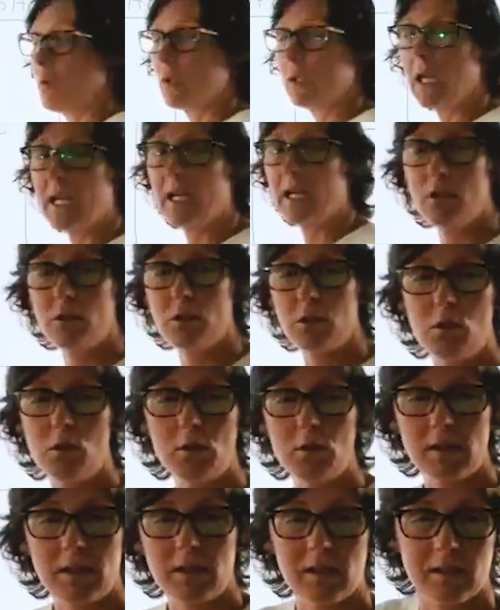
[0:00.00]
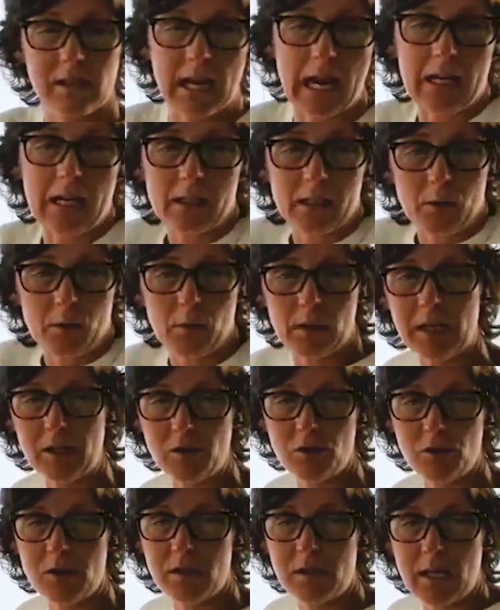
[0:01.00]
what I can do is exactly what I
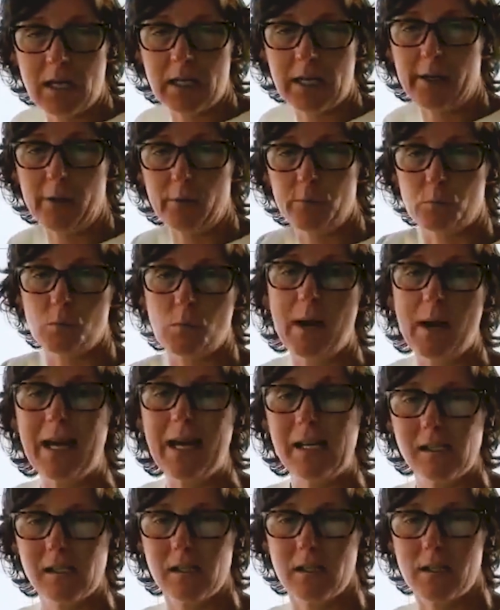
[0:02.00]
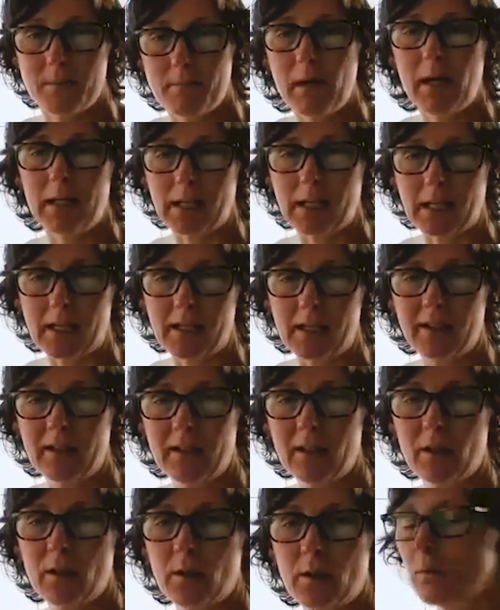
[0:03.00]
just said. I can raise the money,
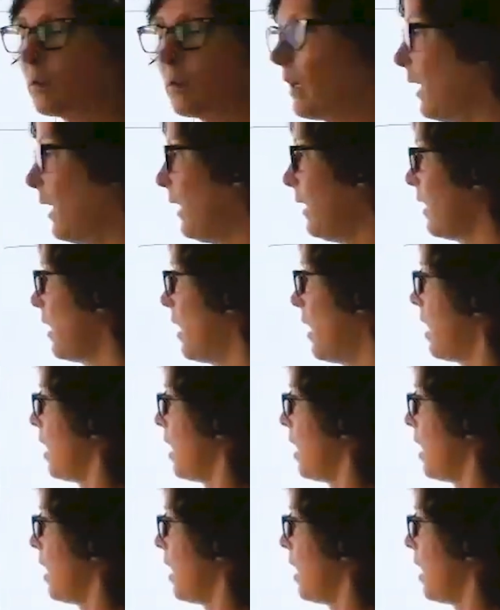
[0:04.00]
right?